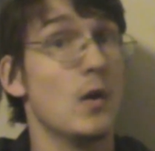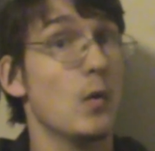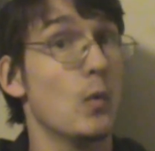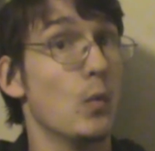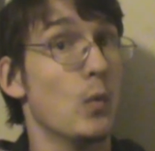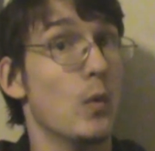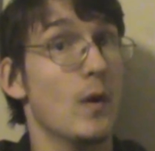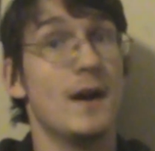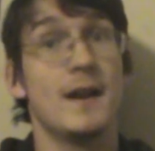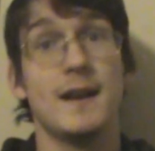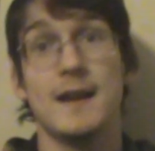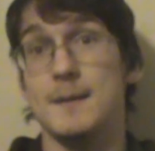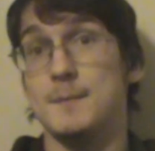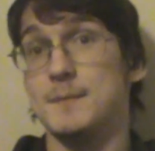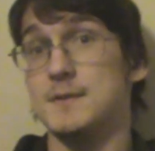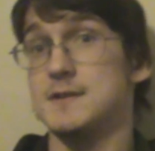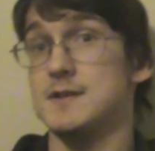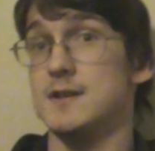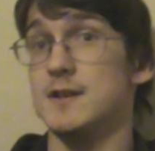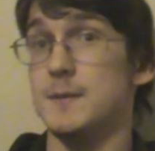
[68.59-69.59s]
What
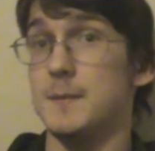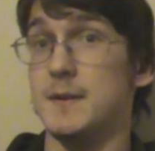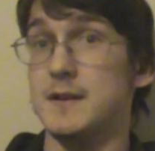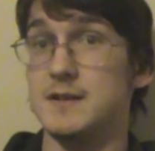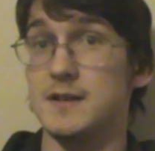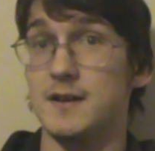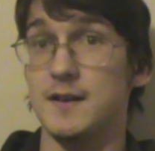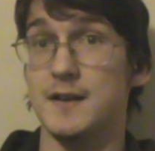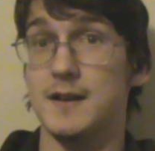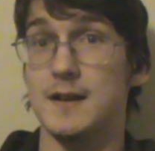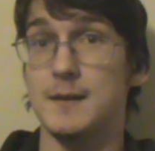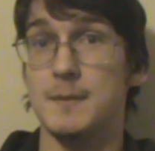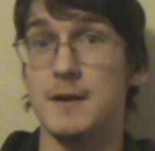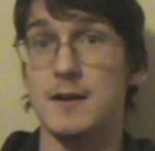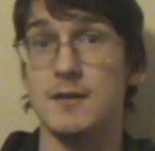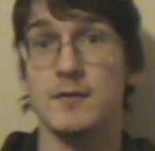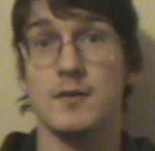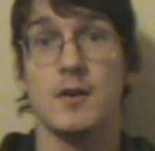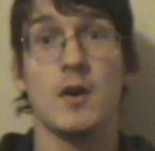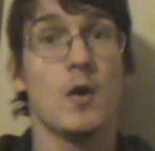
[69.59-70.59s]
episode am I talking
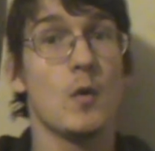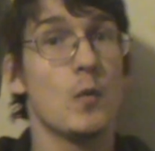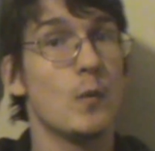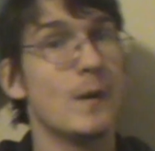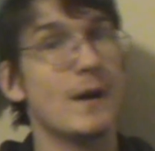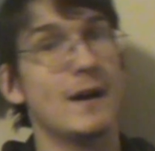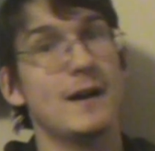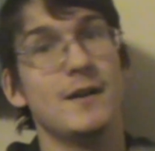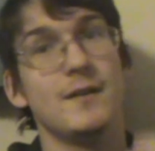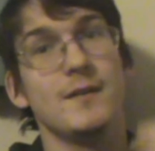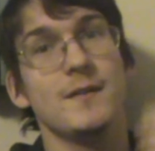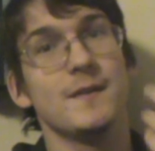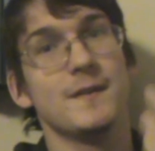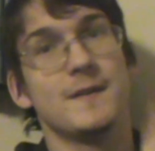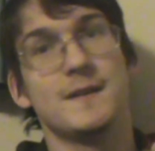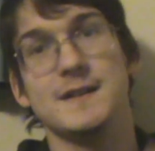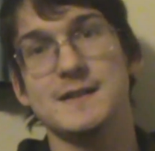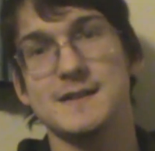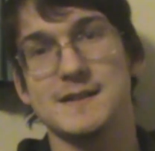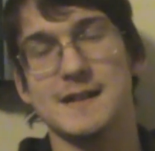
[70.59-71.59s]
about? Well,
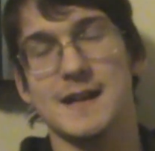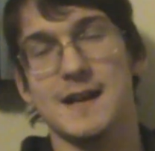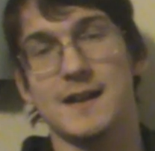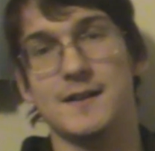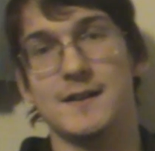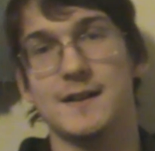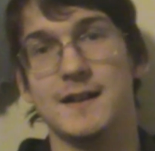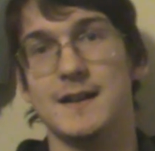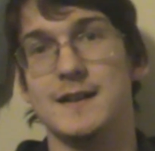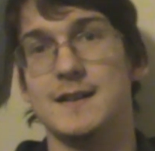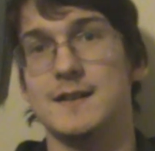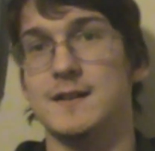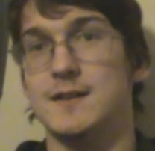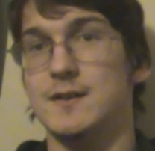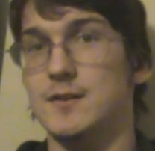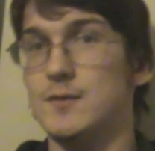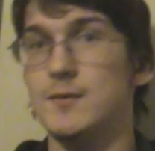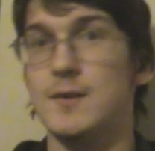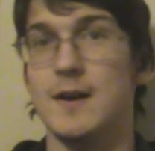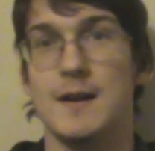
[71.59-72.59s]
this Saturday, the
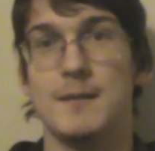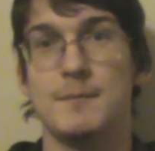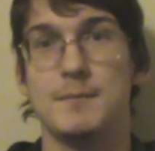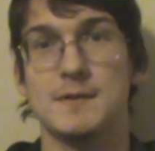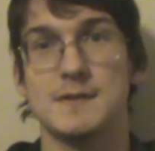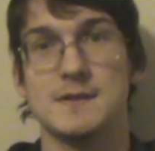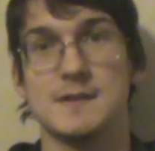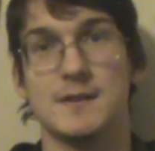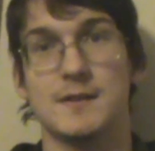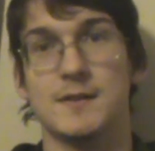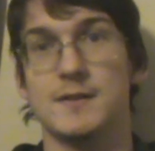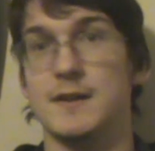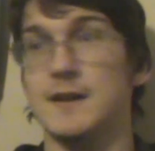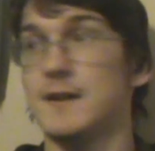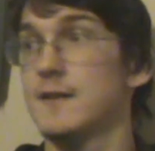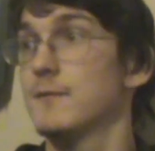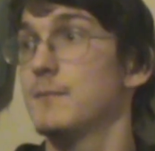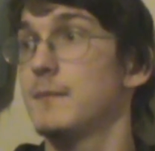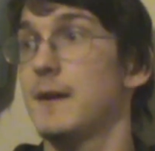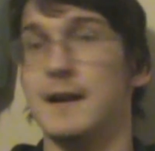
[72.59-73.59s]
new episode
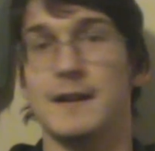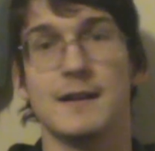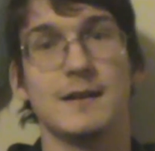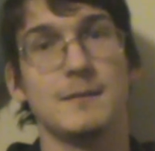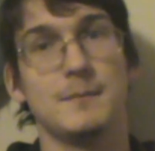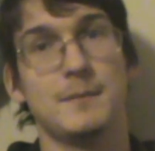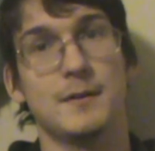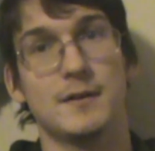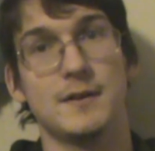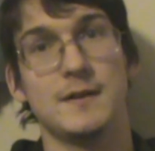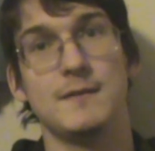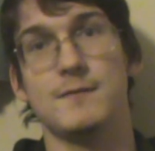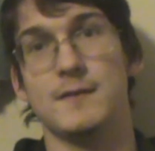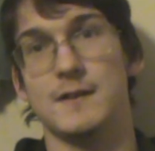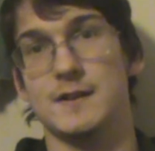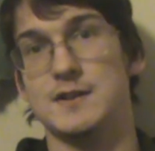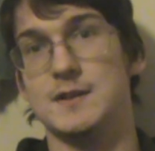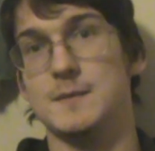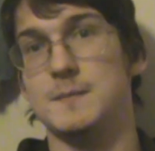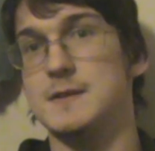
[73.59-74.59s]
of My Little Pony
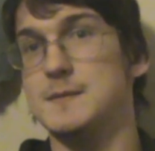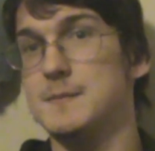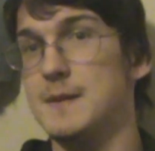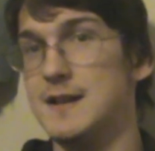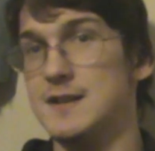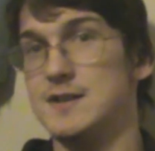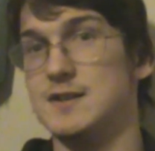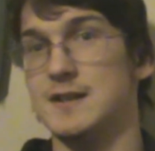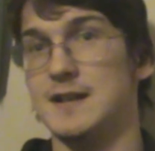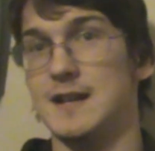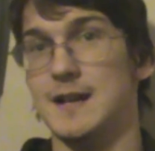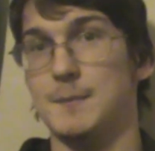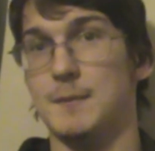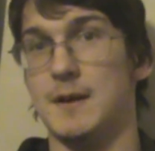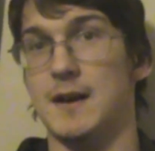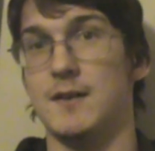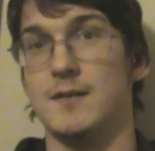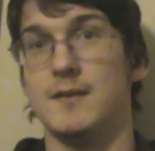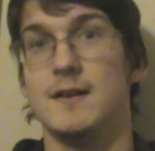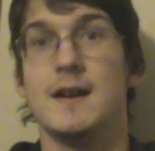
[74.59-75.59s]
Friendship is Magic
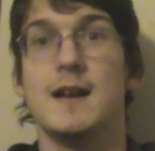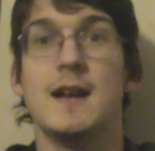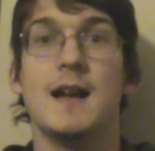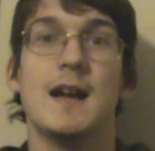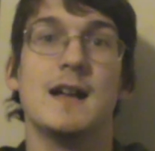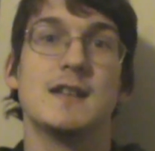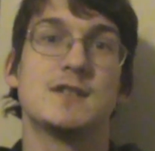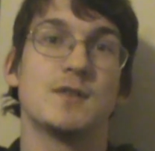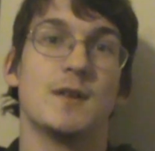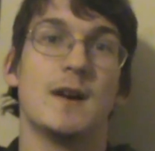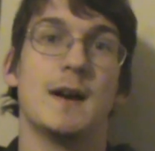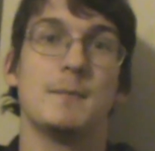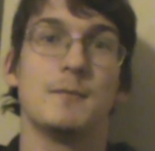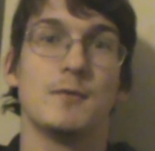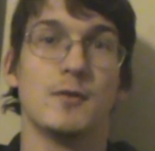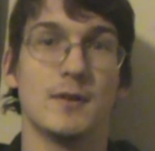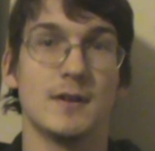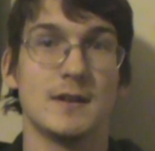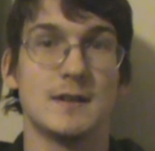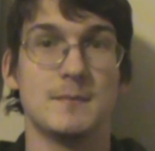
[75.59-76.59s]
came out, and so I'm
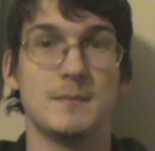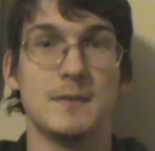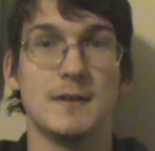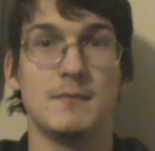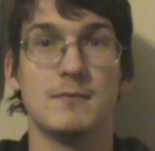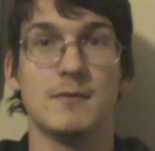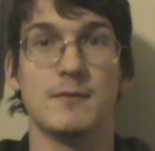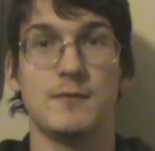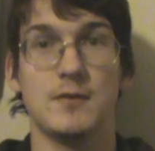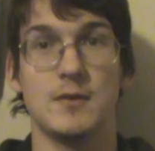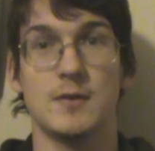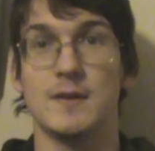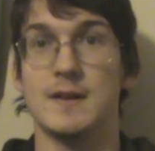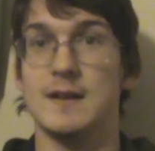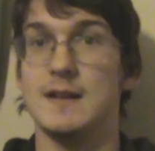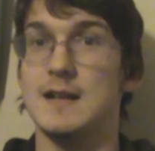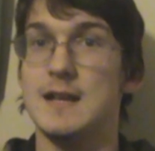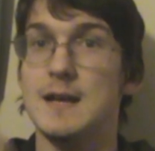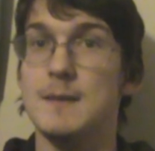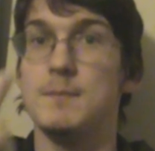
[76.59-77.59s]
going to be
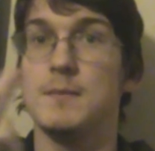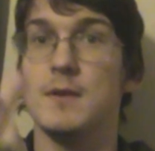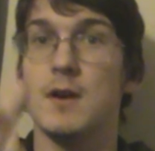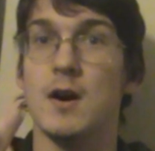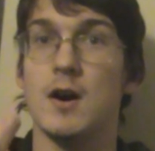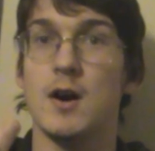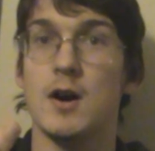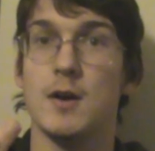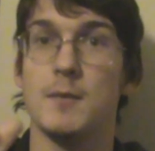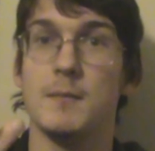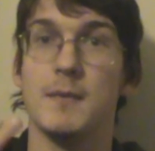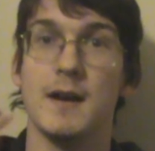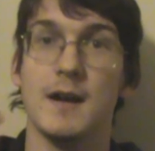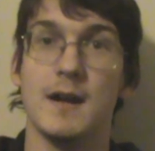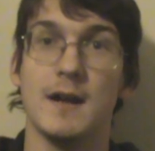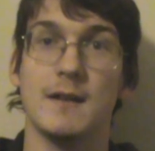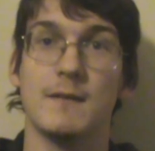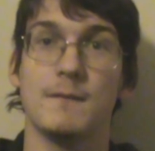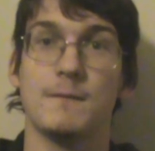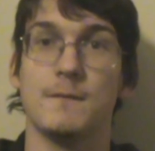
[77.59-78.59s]
reviewing Keep Calm
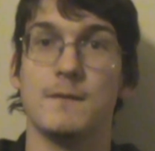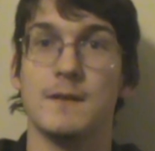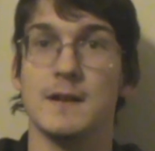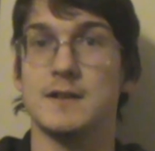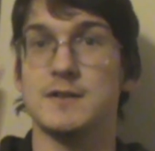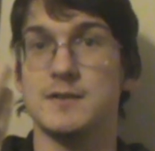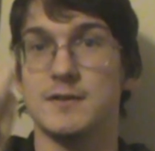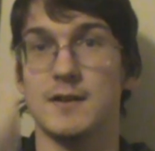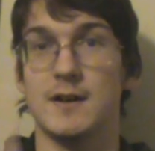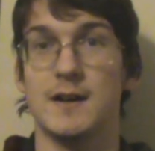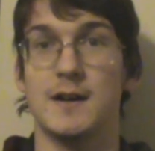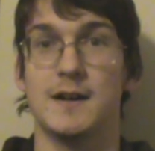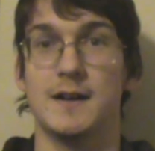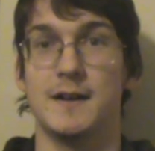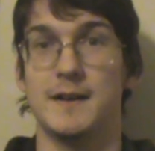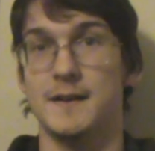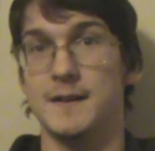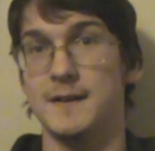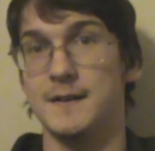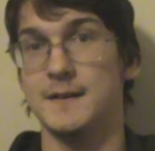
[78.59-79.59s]
and Flutter
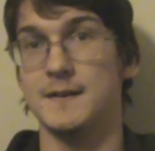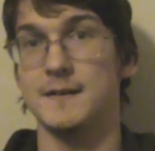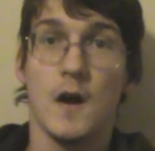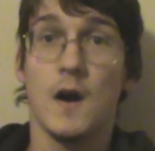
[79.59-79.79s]
On.